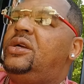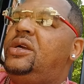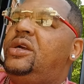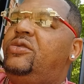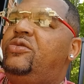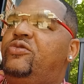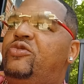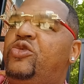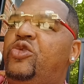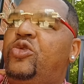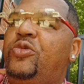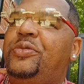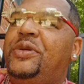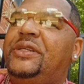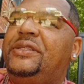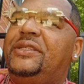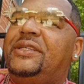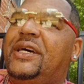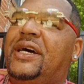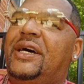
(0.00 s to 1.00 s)
in
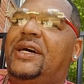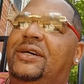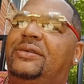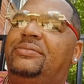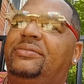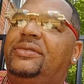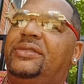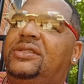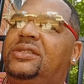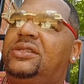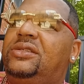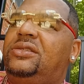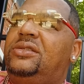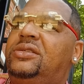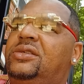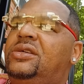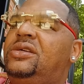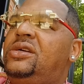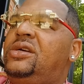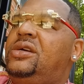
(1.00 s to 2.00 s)
Roman times and
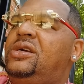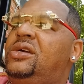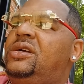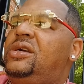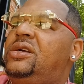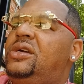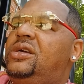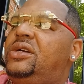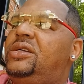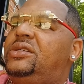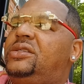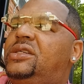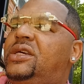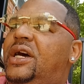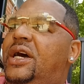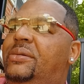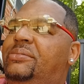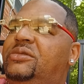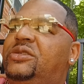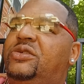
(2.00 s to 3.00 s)
in
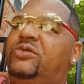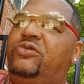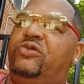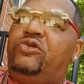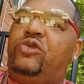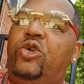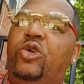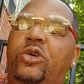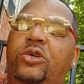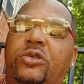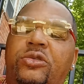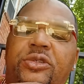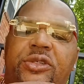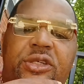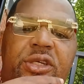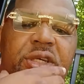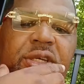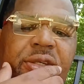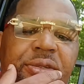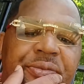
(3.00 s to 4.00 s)
times of
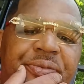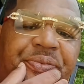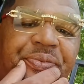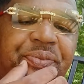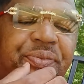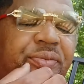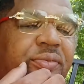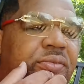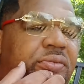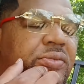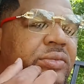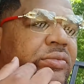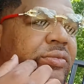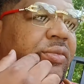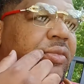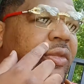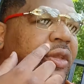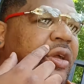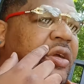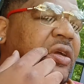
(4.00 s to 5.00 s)
royalty,
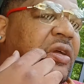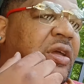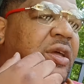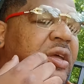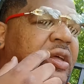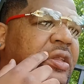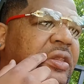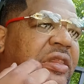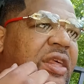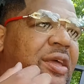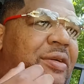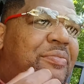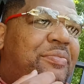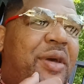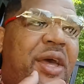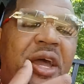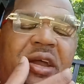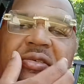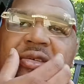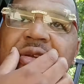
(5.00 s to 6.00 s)
they
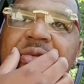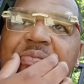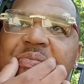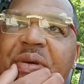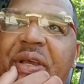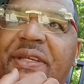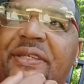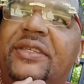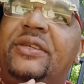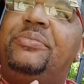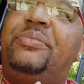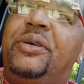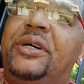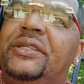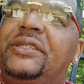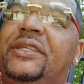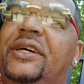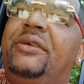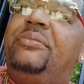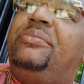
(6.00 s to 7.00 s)
married based
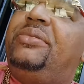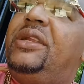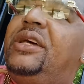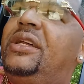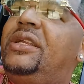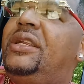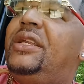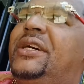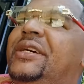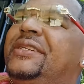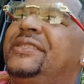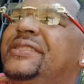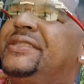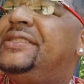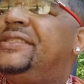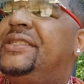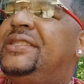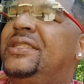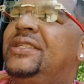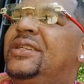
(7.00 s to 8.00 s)
upon their bloodline,
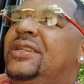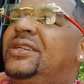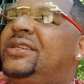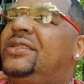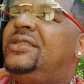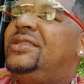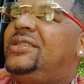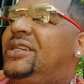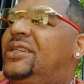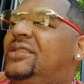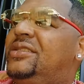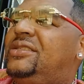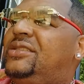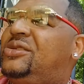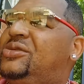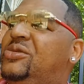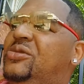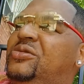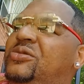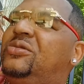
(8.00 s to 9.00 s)
just
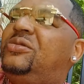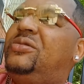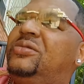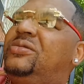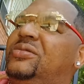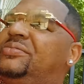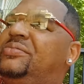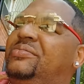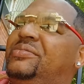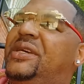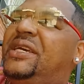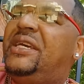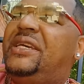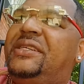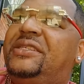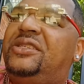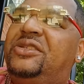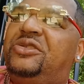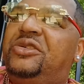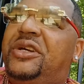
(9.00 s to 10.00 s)
to make
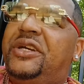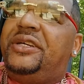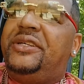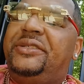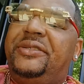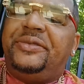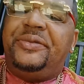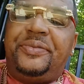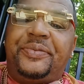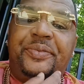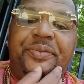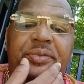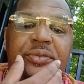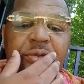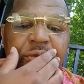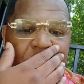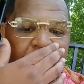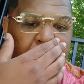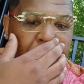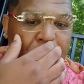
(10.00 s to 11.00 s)
it straight.
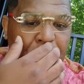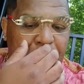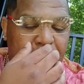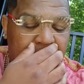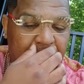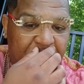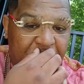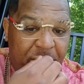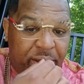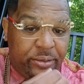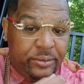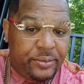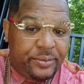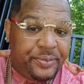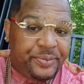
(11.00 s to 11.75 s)
Now,